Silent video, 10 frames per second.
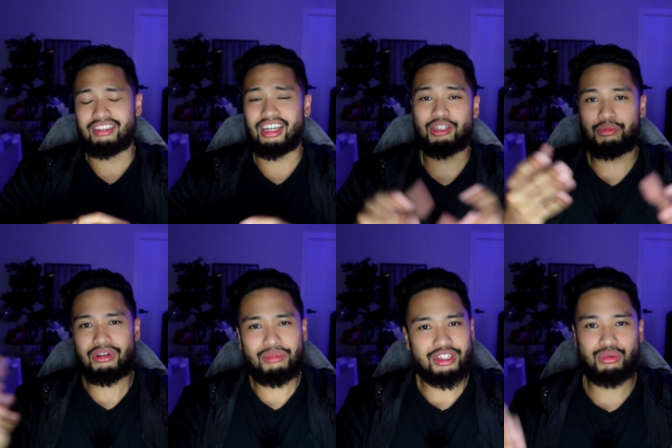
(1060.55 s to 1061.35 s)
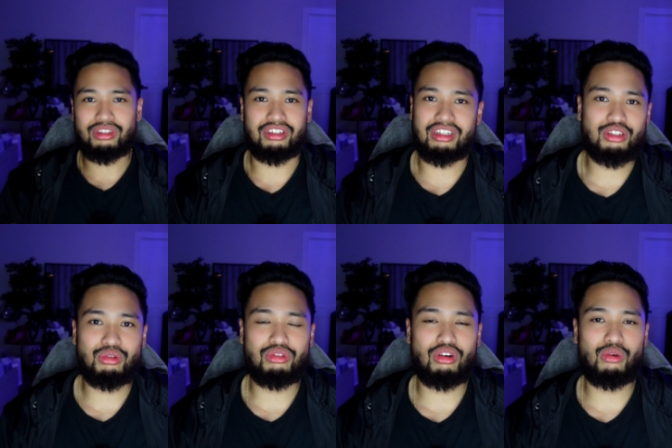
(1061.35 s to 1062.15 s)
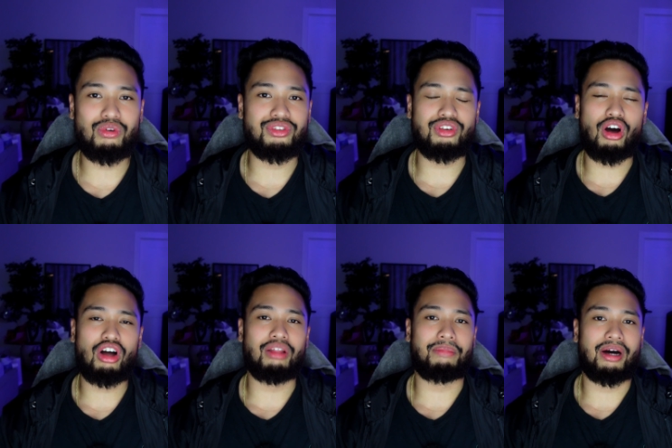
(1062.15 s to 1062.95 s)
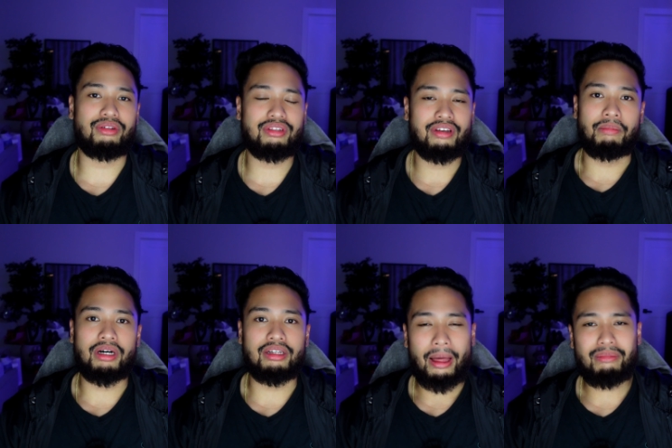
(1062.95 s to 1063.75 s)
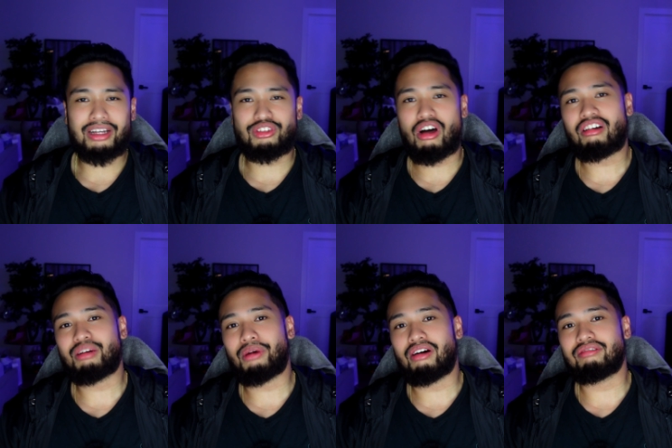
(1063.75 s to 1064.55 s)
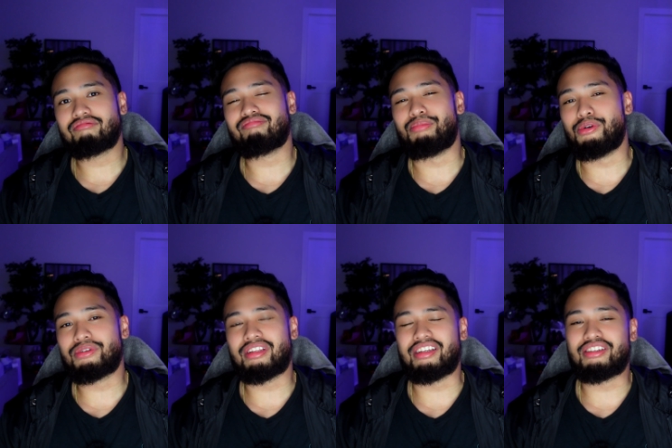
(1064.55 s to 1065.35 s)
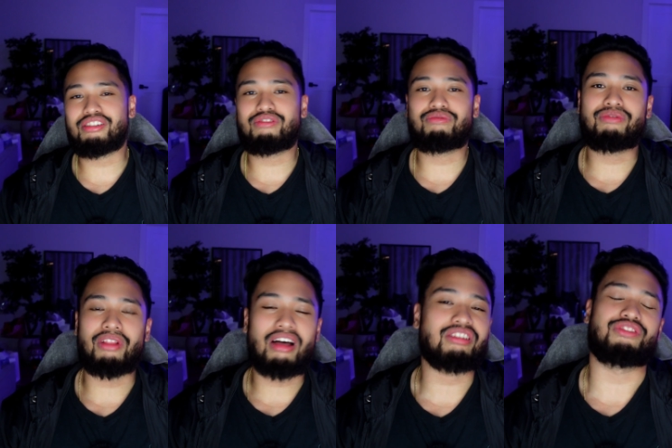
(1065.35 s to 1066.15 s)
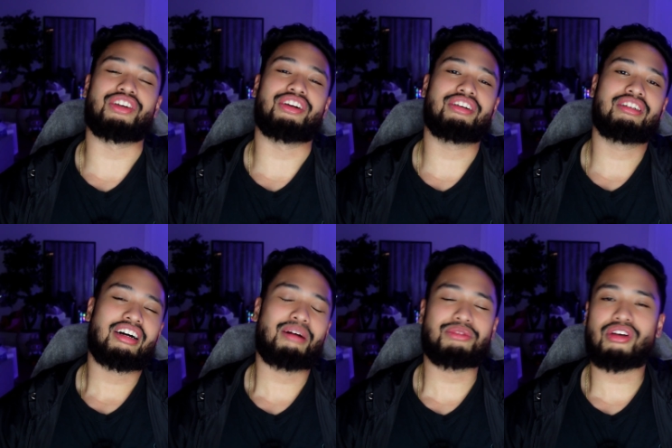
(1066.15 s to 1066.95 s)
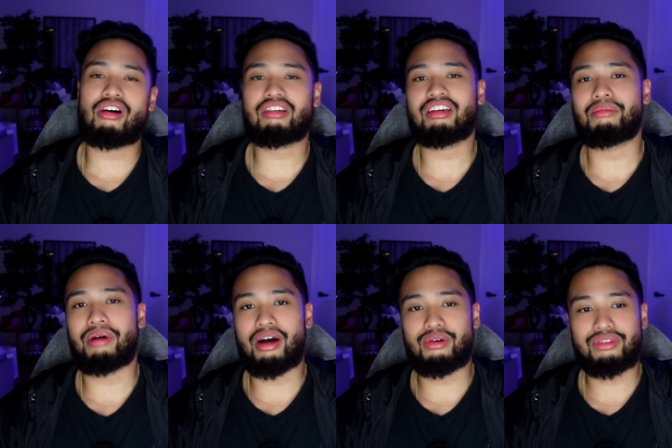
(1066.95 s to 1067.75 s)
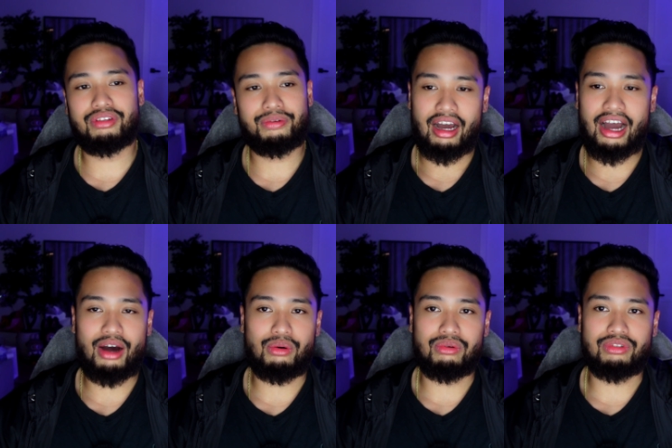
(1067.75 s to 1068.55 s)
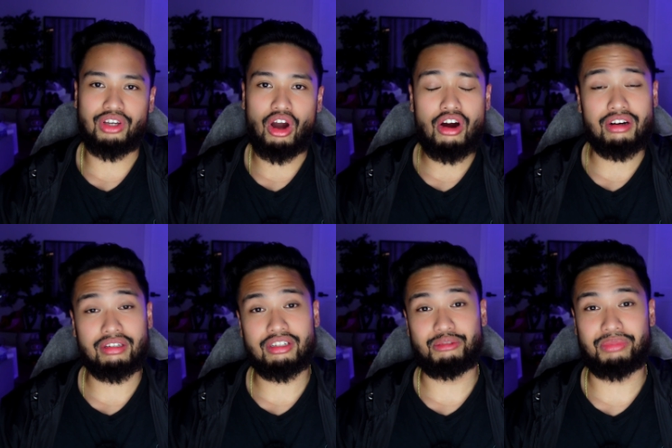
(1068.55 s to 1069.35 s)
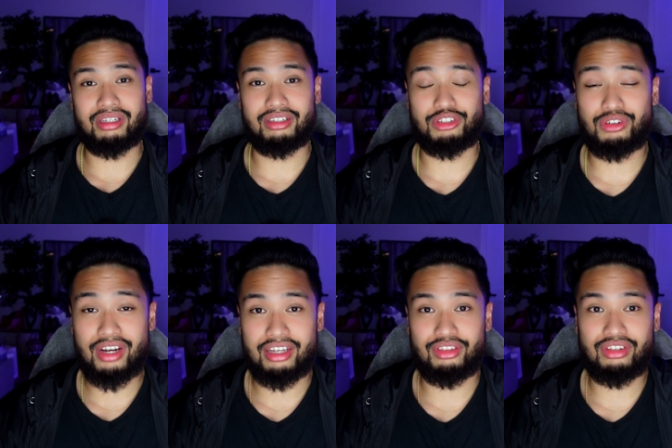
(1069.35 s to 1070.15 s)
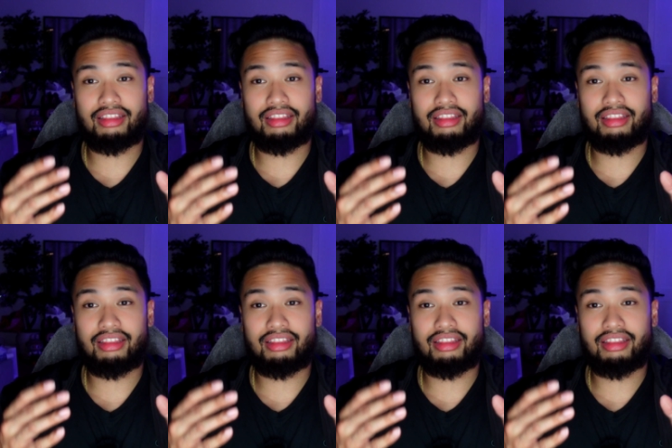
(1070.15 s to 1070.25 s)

That's pretty much what Jeet Kune Do was all about. But I'm not talking about Bruce Lee's philosophy here. I'm talking about how the art is being trained.